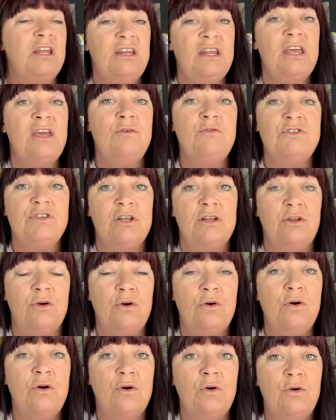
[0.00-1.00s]
Because let's
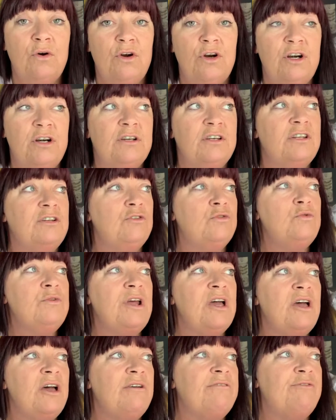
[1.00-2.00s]
face it,
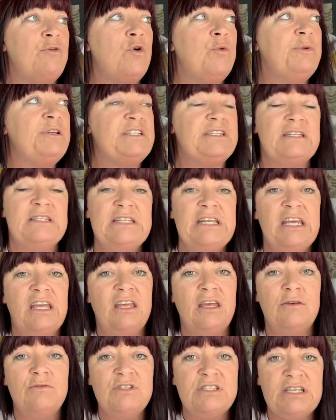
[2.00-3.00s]
when you're stuck
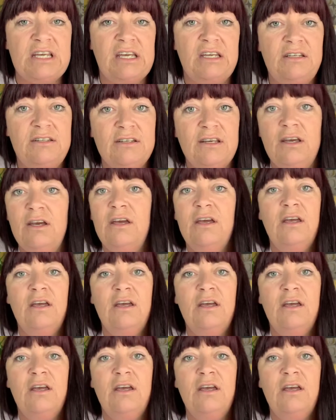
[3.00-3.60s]
in the house a lot,